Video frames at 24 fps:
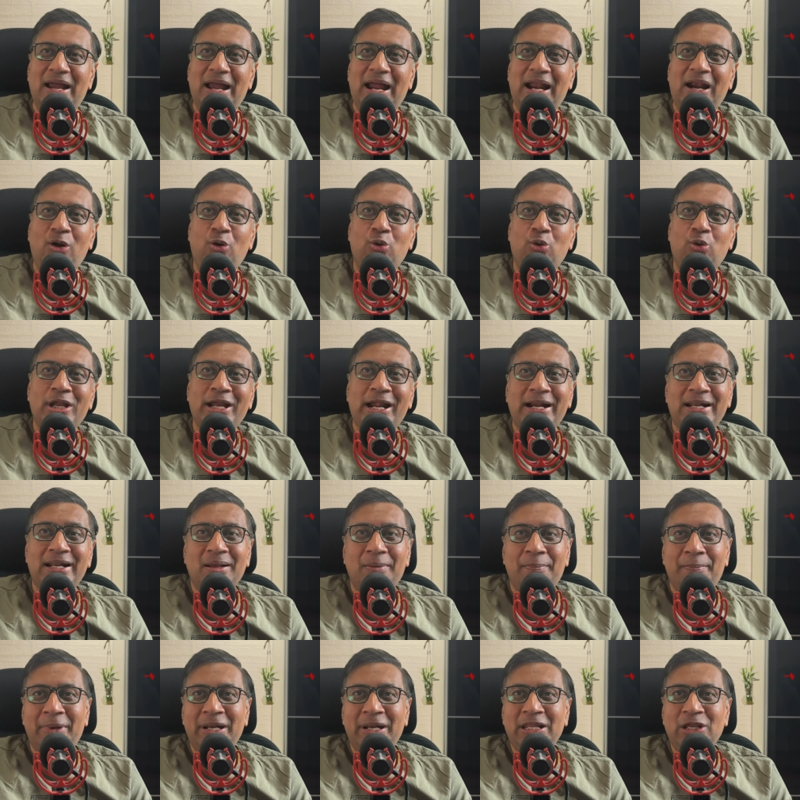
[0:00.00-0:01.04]
and looking at
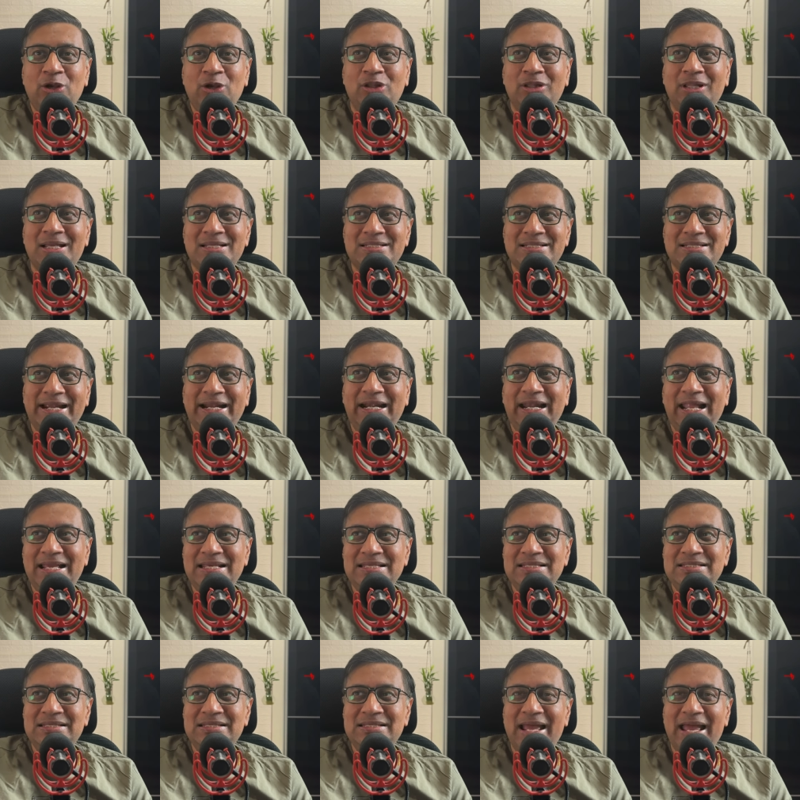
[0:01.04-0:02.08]
the money on the
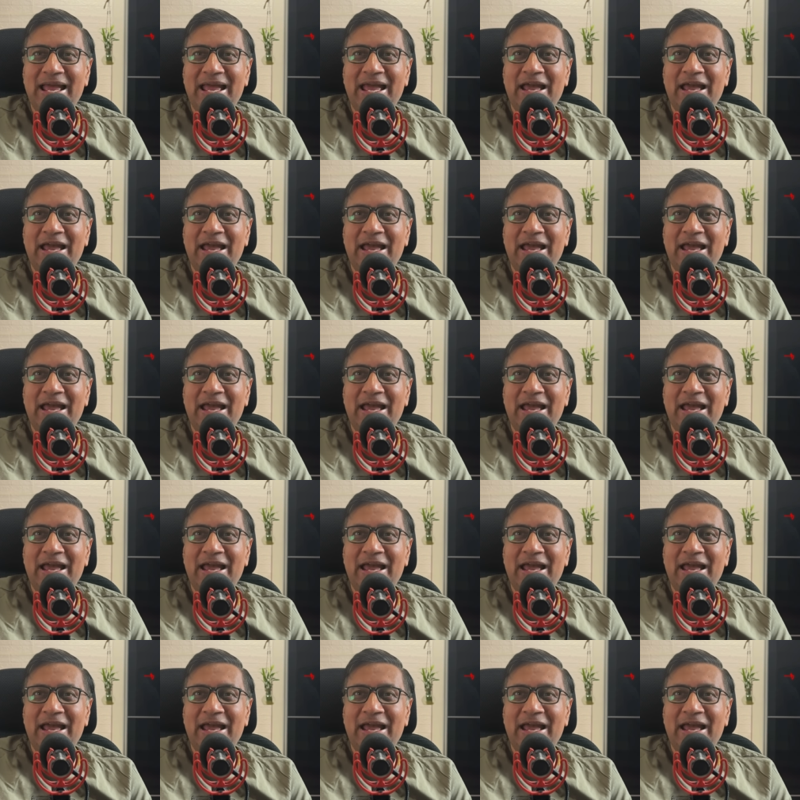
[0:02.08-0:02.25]
sidelines,